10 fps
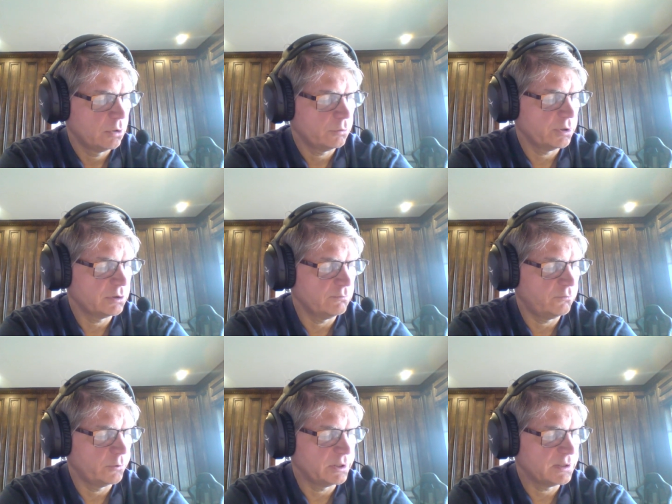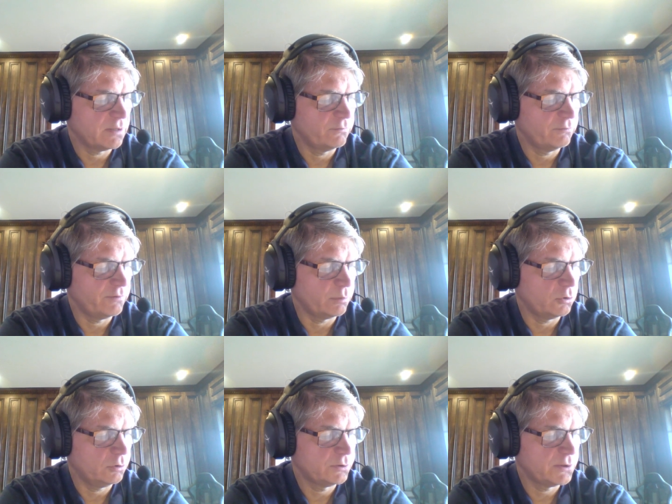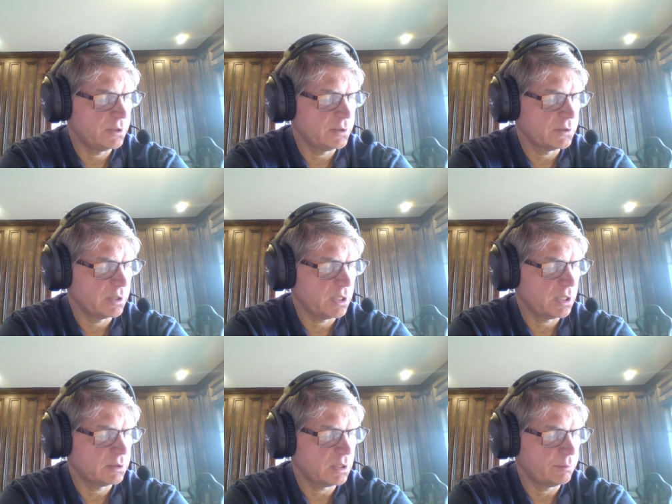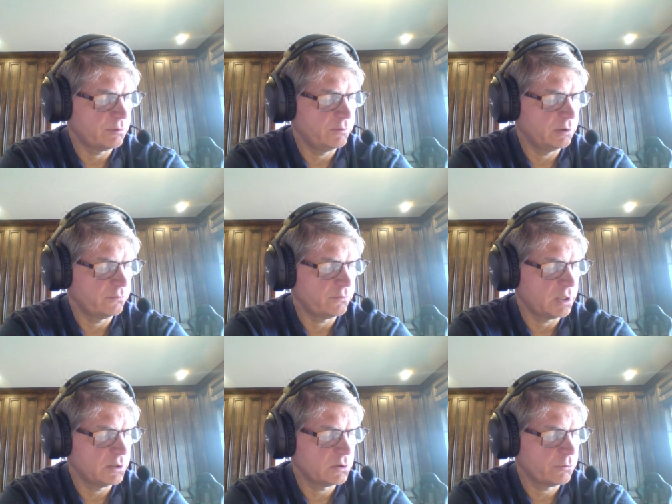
Question 47, femoral, C as in cat, top of inner thighs.